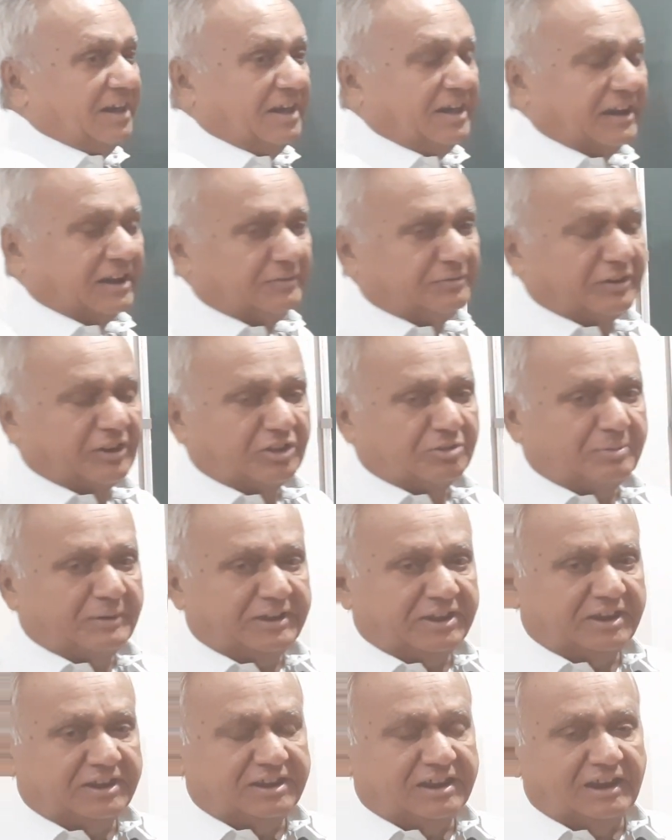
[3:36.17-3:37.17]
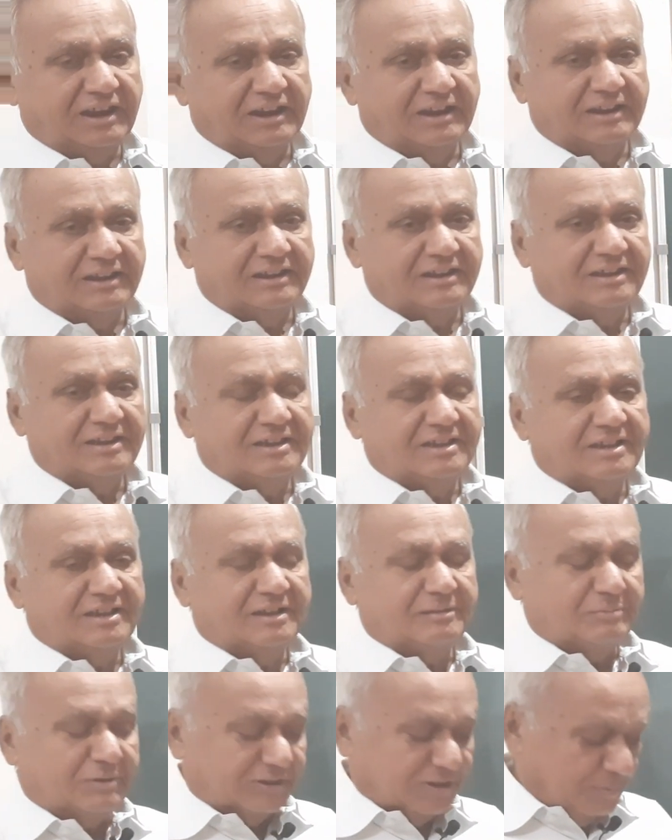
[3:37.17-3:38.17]
reference material.
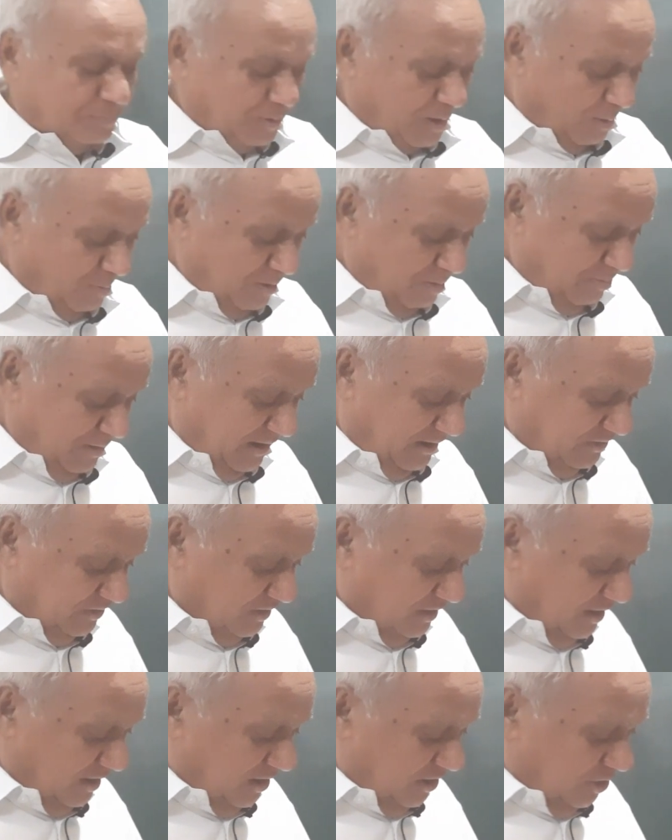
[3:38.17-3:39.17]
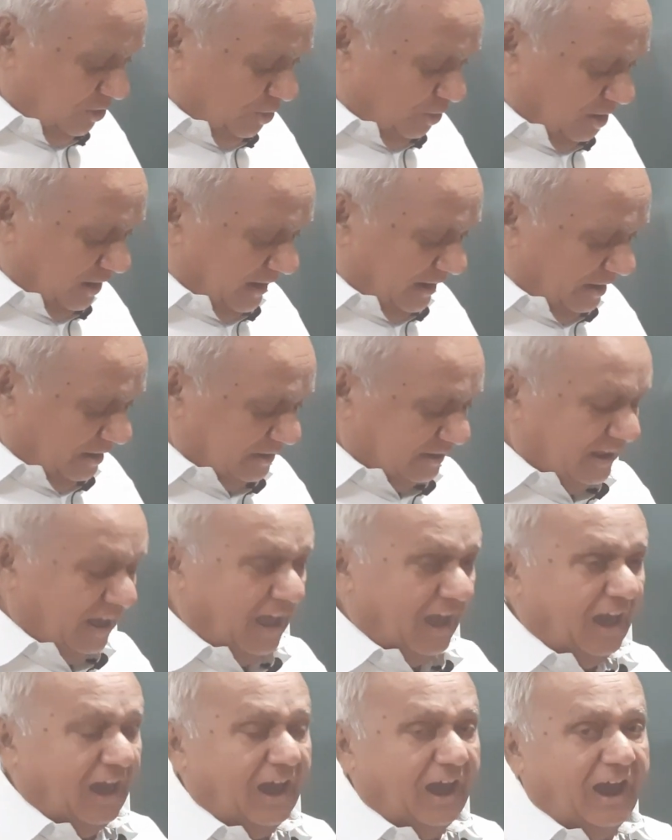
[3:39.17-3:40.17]
But the problem is you
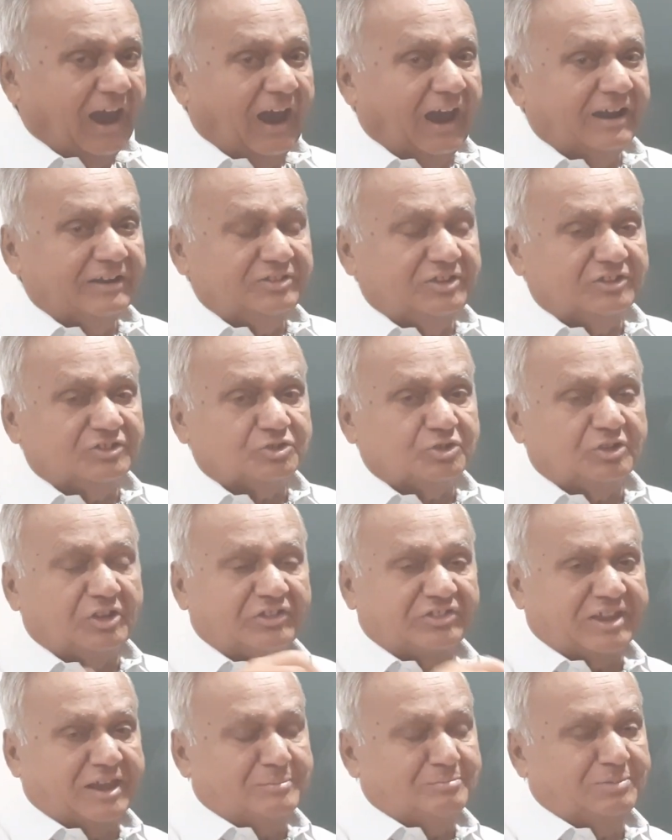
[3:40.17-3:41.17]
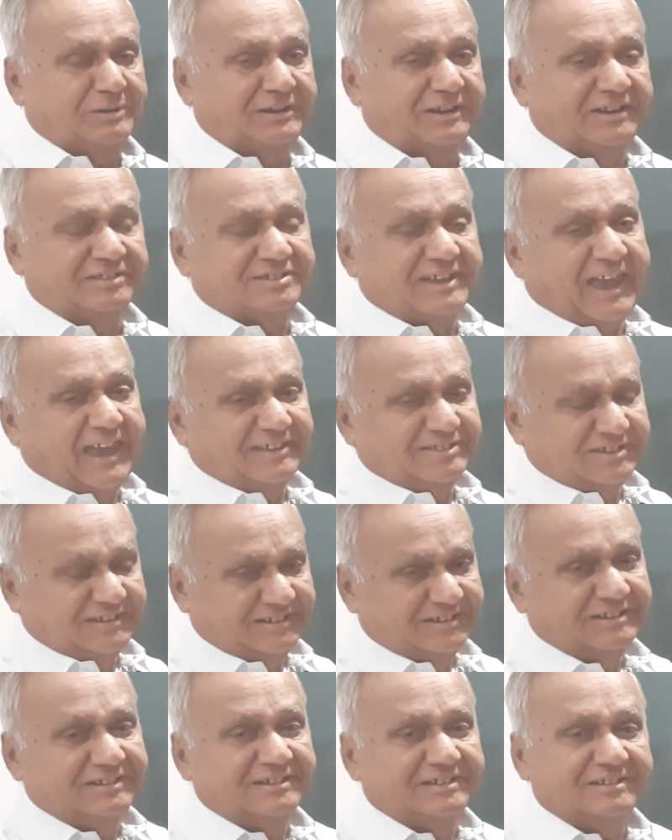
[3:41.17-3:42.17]
cannot add this to the sample, it is
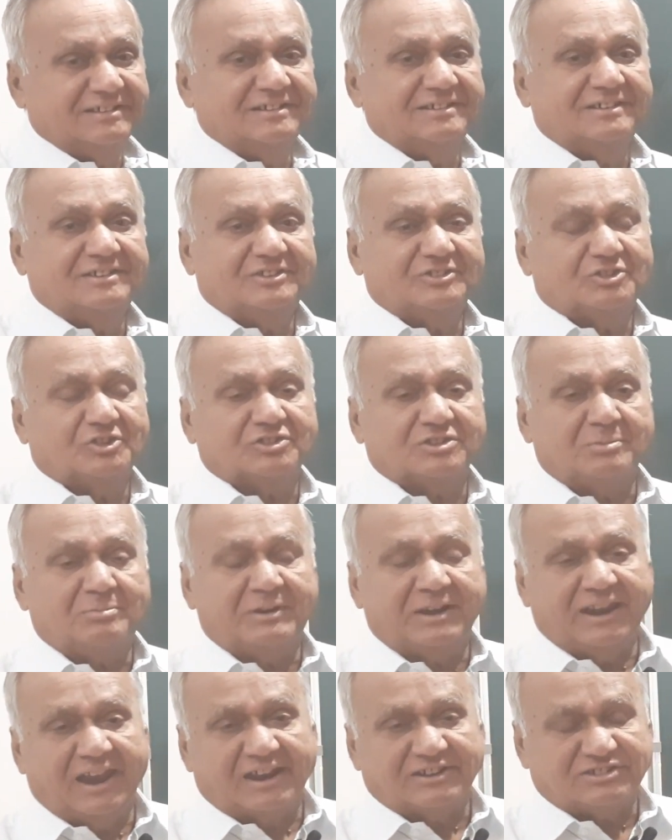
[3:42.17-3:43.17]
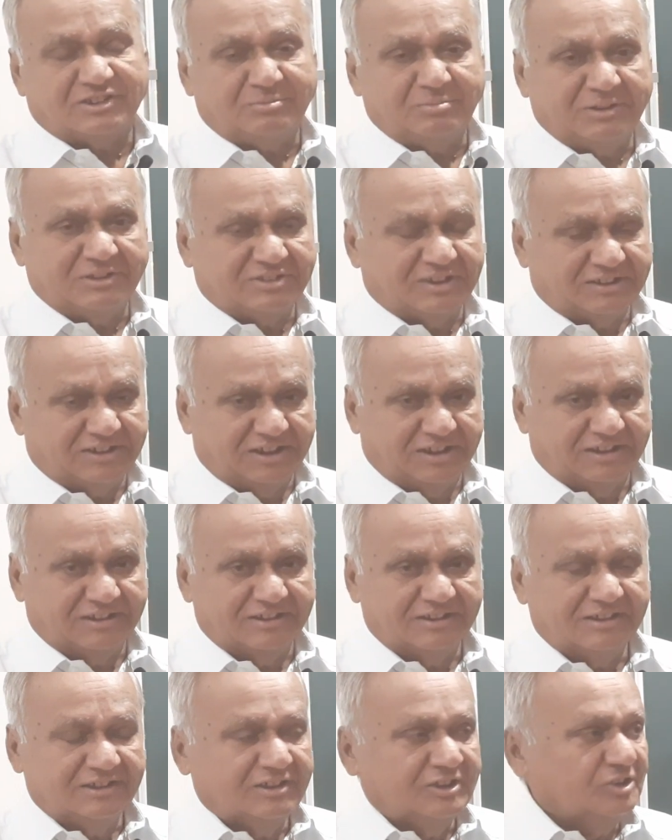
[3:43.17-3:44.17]
acid. So some reaction may set in.
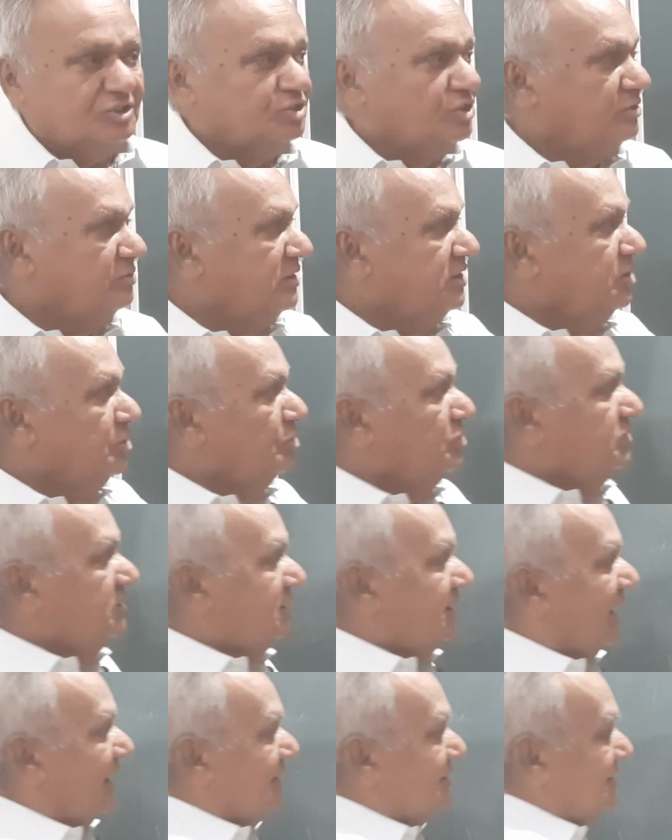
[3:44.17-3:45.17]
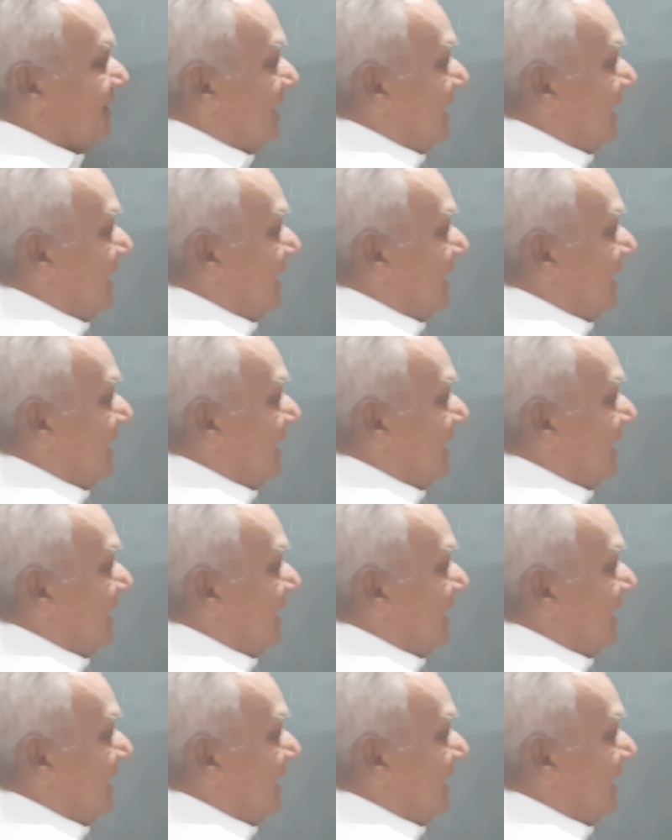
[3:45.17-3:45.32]
So we use it as